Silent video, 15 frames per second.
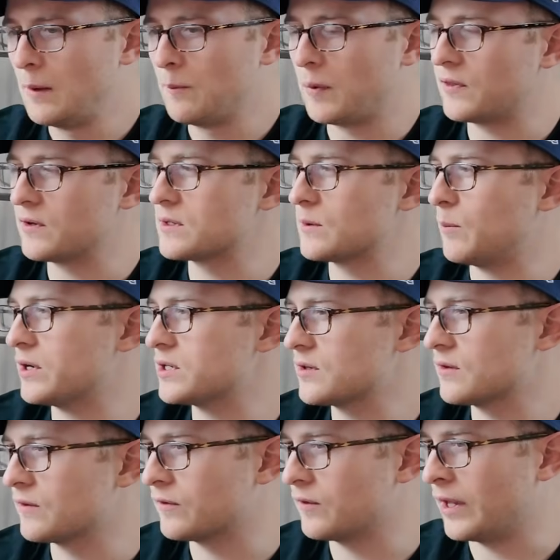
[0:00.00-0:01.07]
but there's a bunch
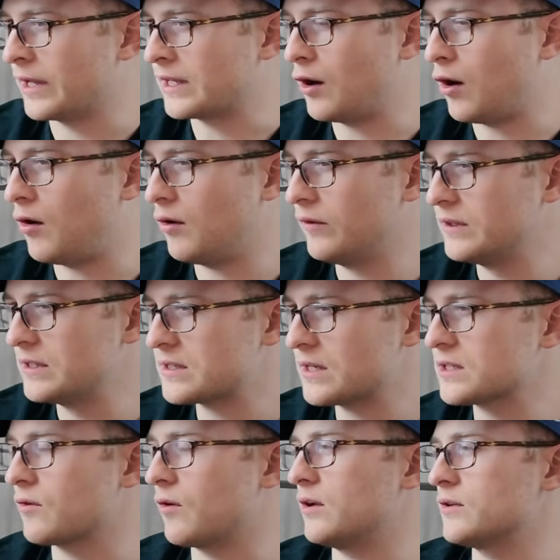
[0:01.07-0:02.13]
of like, all of these
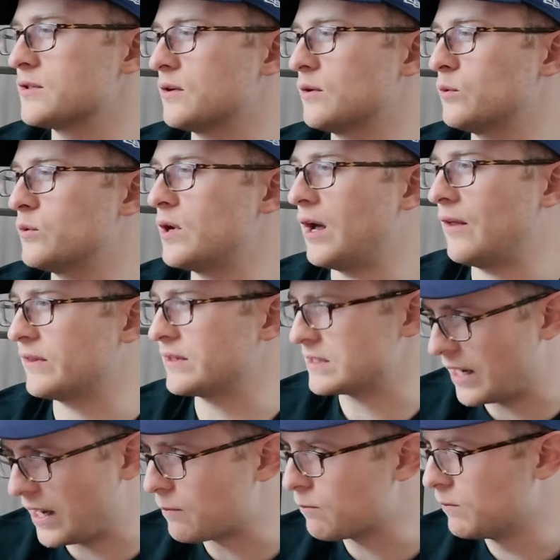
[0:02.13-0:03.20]
things are also not the
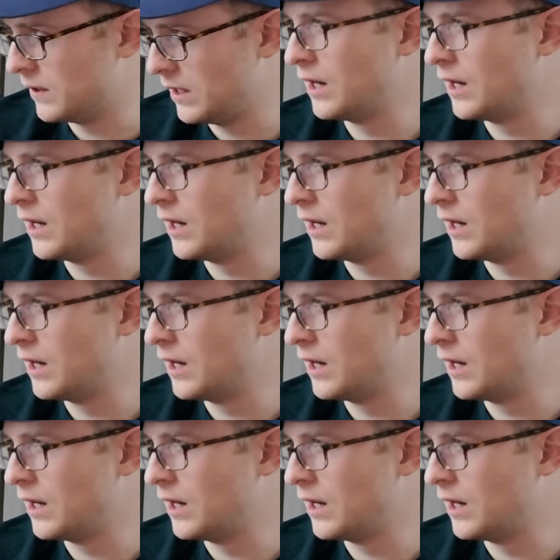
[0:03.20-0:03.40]
same.